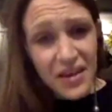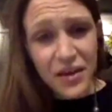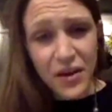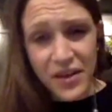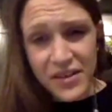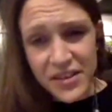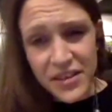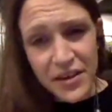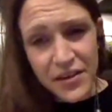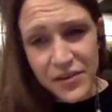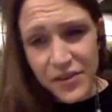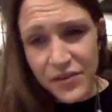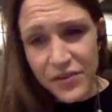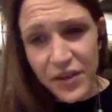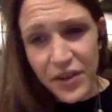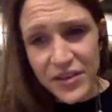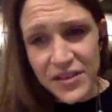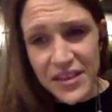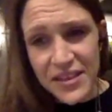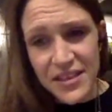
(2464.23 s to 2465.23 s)
I don't know if you've
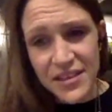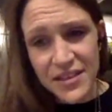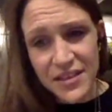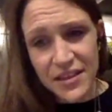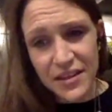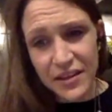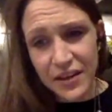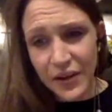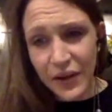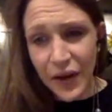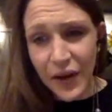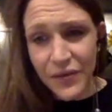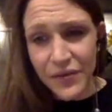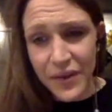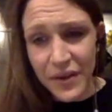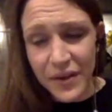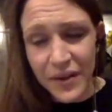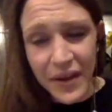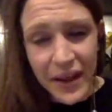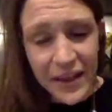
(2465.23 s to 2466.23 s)
noticed, in
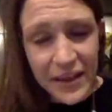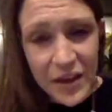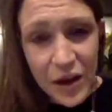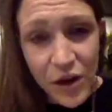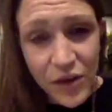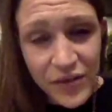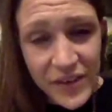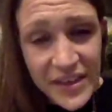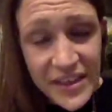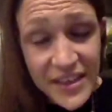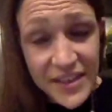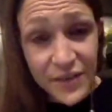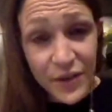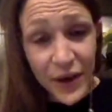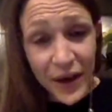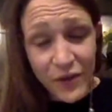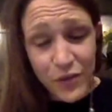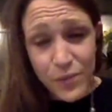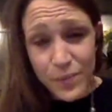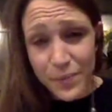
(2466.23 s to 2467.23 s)
the office, if you
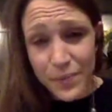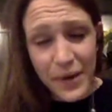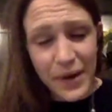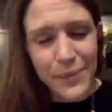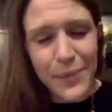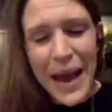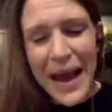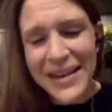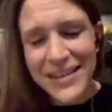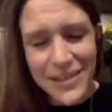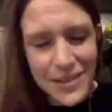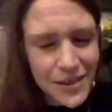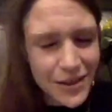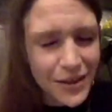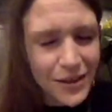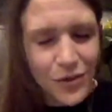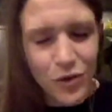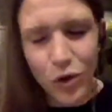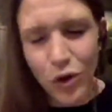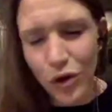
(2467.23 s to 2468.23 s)
have a
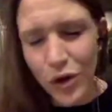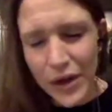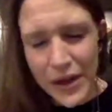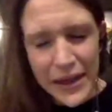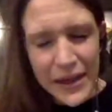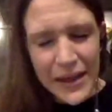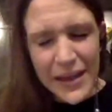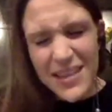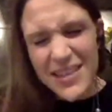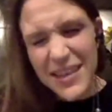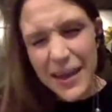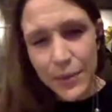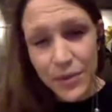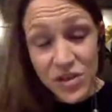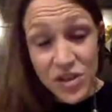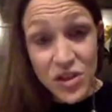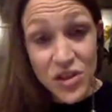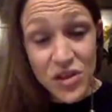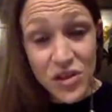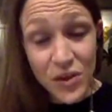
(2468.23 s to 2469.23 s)
pasta or
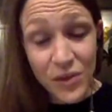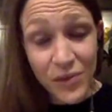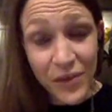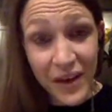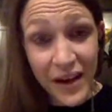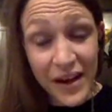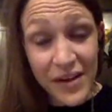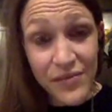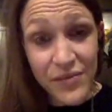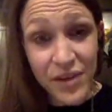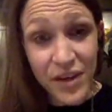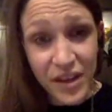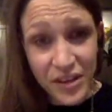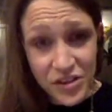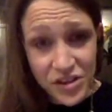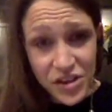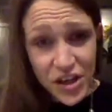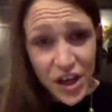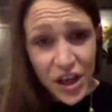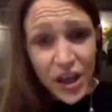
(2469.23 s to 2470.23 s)
sandwiches or something like that for
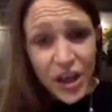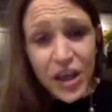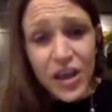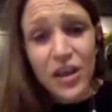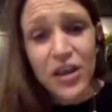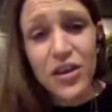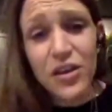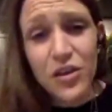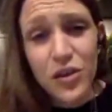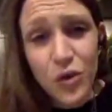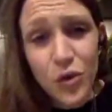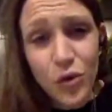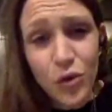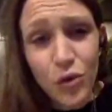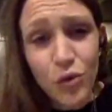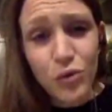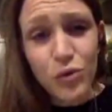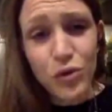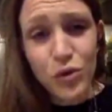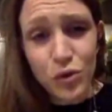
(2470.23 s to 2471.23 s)
lunch,
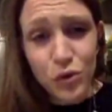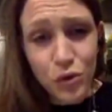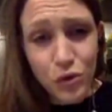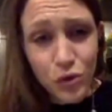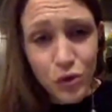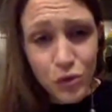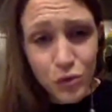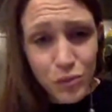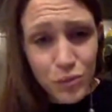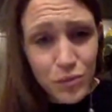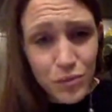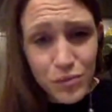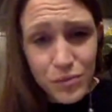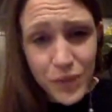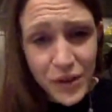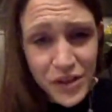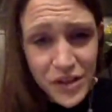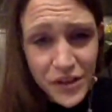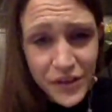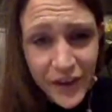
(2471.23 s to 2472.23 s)
your
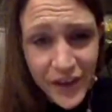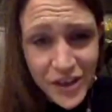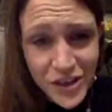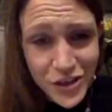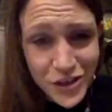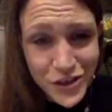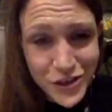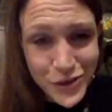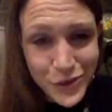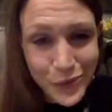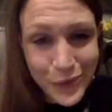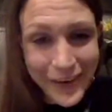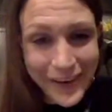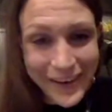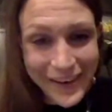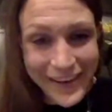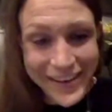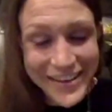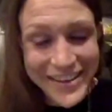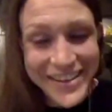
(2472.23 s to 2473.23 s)
motivation to
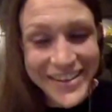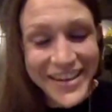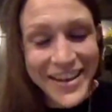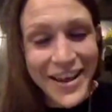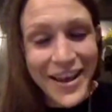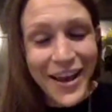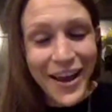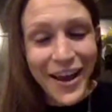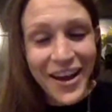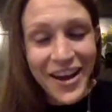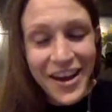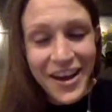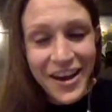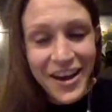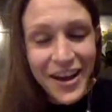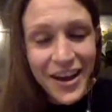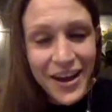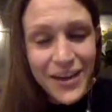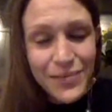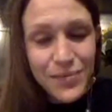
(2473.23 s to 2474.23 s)
work
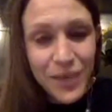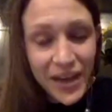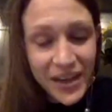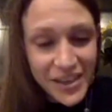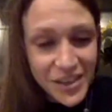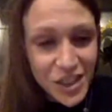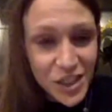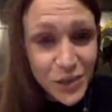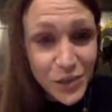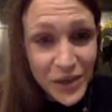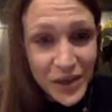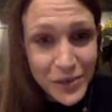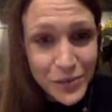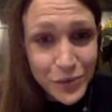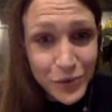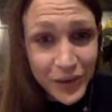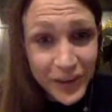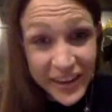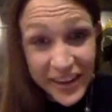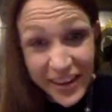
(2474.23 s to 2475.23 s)
might be
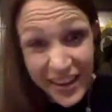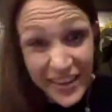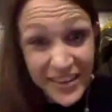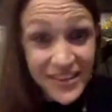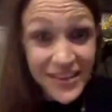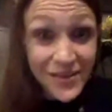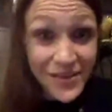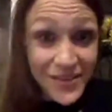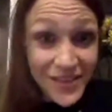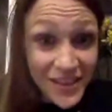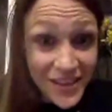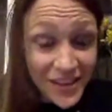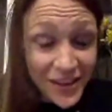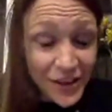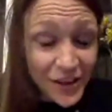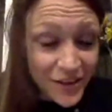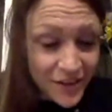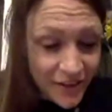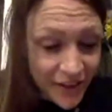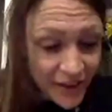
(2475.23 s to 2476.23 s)
pretty low. Sometimes it's a
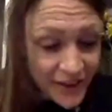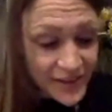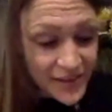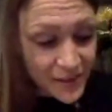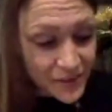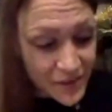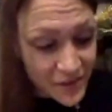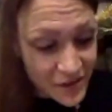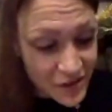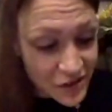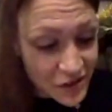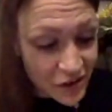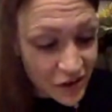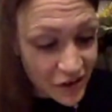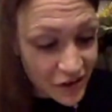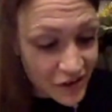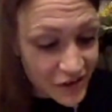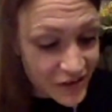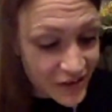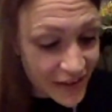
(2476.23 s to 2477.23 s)
good thing, sometimes it's not a
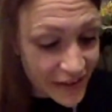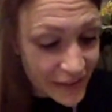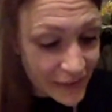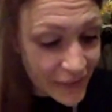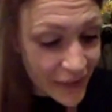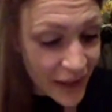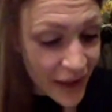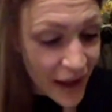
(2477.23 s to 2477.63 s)
good thing.